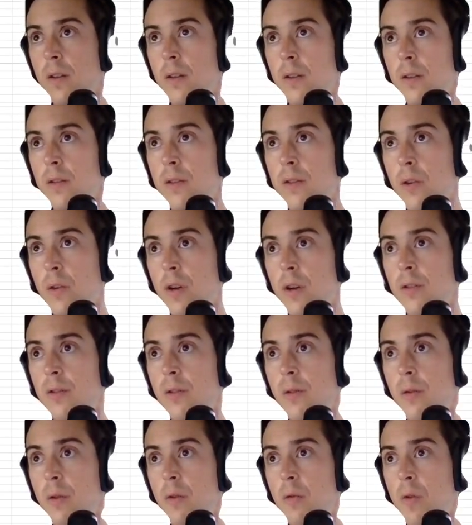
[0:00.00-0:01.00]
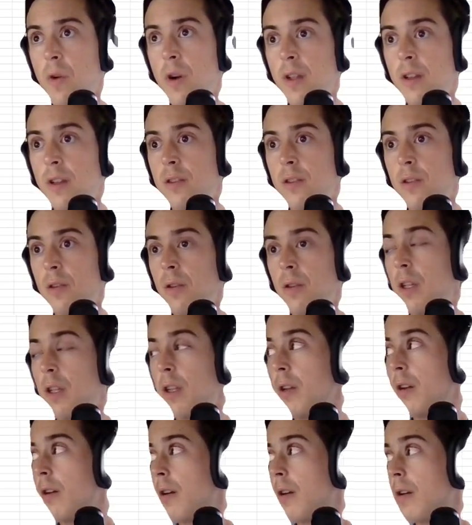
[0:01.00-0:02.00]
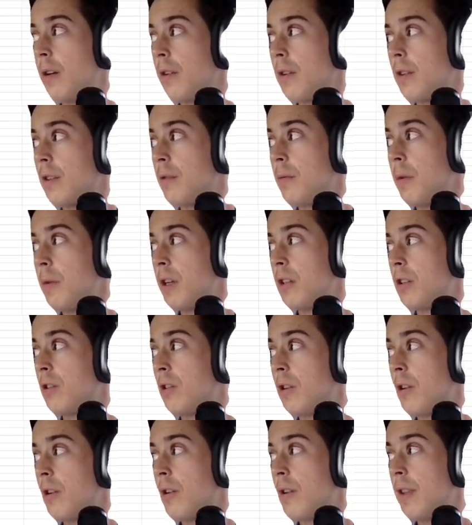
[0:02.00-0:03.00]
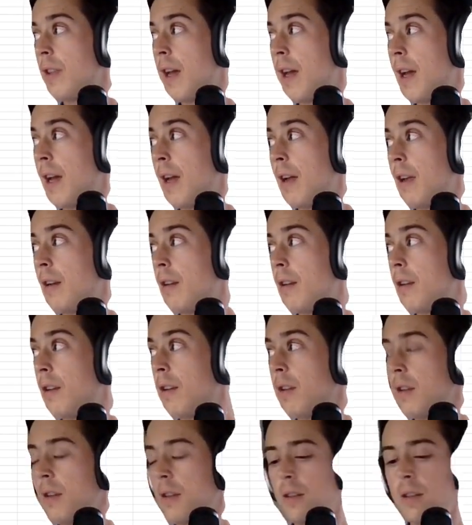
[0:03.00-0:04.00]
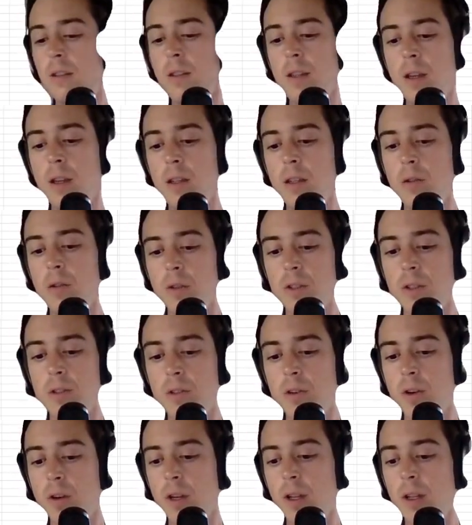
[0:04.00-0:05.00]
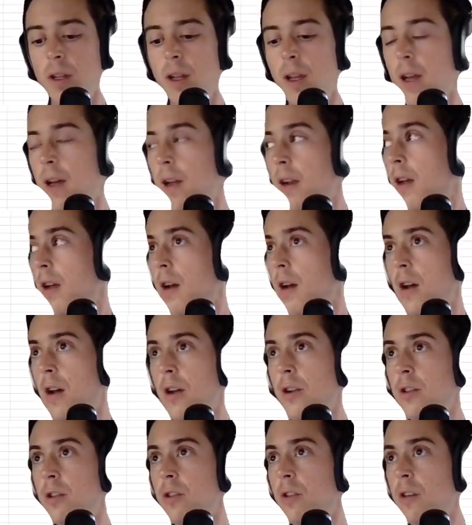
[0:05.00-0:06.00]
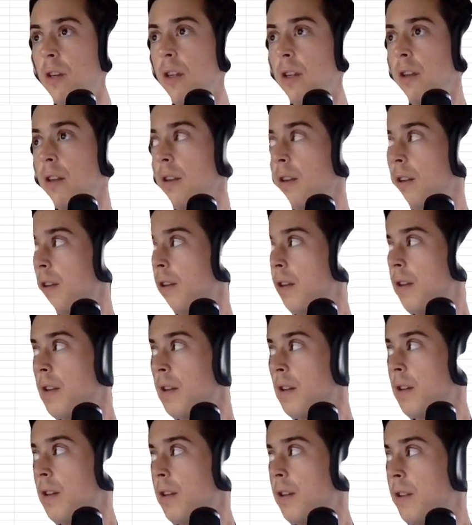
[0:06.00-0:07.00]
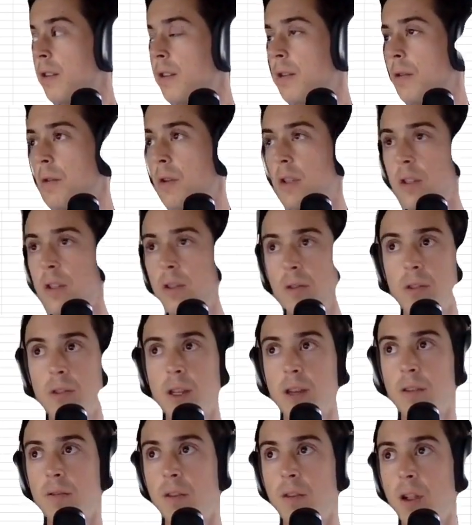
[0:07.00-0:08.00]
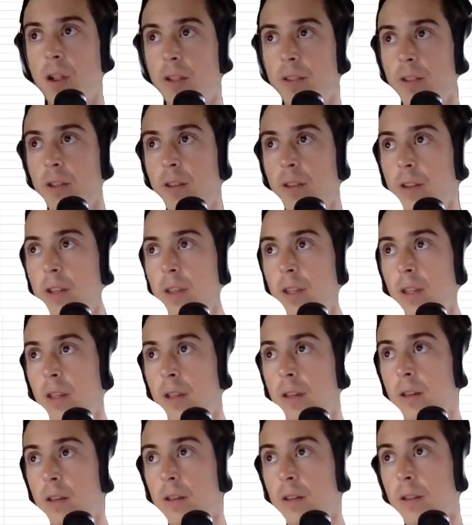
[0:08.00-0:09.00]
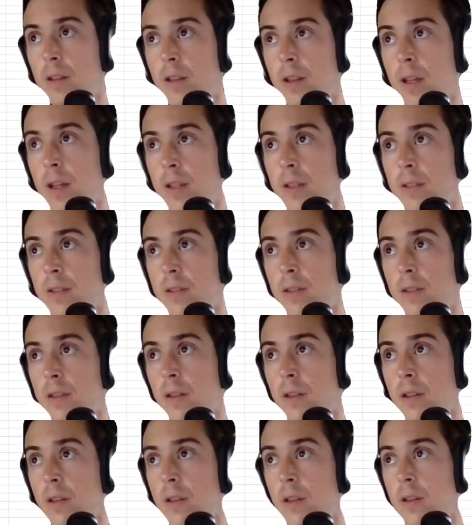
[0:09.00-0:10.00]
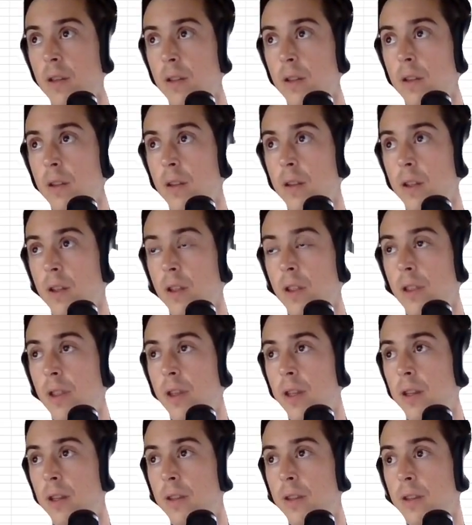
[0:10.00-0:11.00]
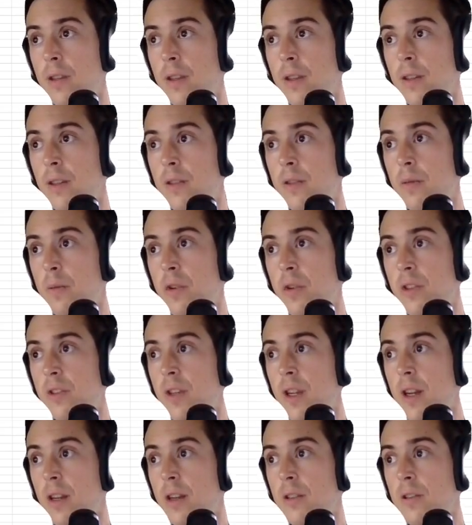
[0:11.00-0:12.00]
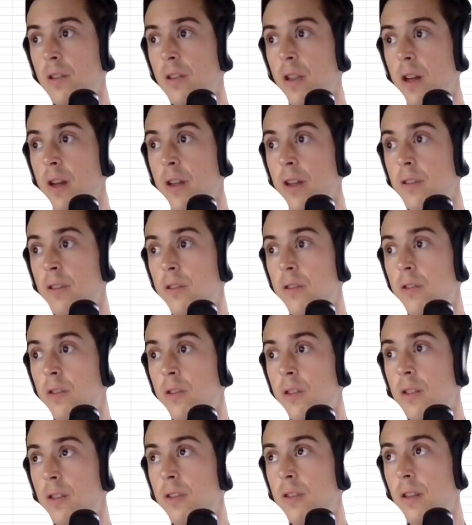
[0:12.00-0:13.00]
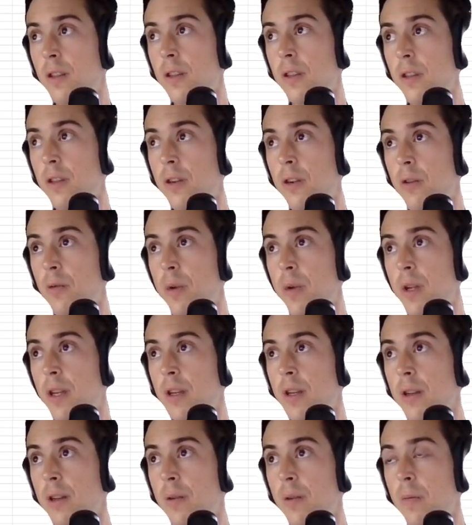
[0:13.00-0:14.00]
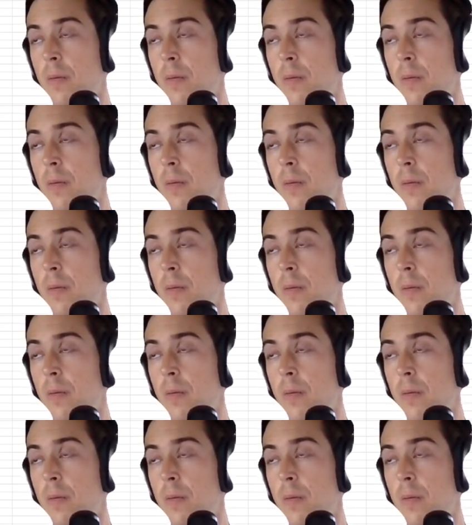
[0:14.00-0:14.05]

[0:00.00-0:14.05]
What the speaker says: So here's what we want to do here. Let's make sure that DAU is starting at 100. To reduce that volatility, let's thicken these percentage lines just a little bit.